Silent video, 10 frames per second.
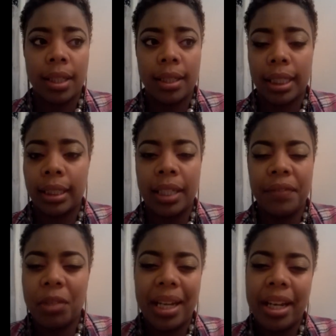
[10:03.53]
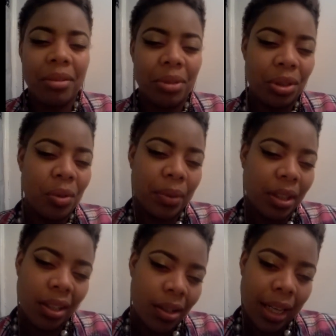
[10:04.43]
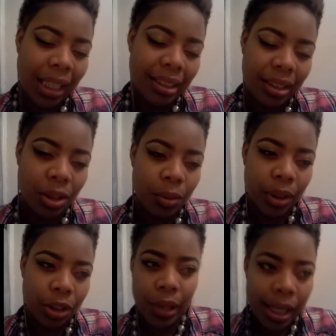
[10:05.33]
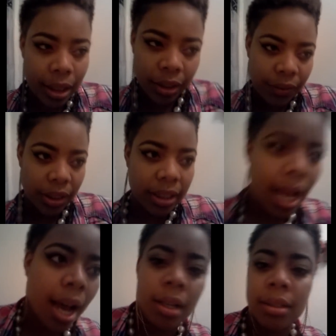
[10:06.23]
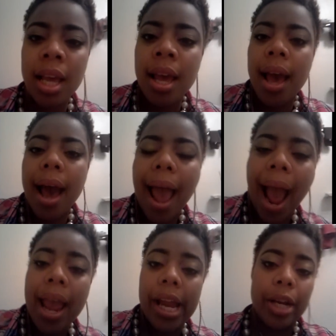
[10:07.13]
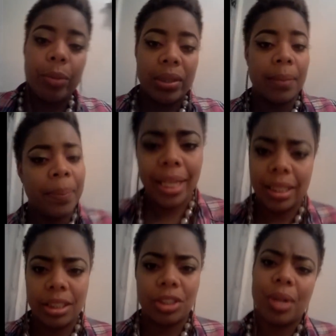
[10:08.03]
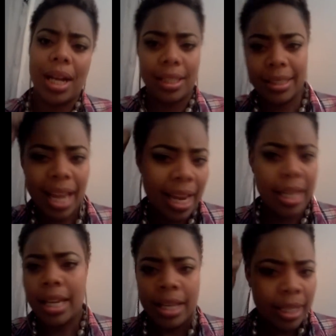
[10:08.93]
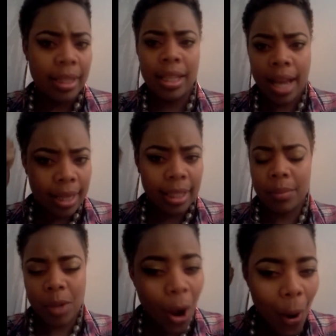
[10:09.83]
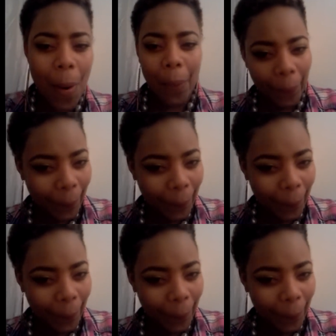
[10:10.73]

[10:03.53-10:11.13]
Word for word: that, even though my hair was super long, I still would try the different styles it was a bitch trying to take the goddamn comb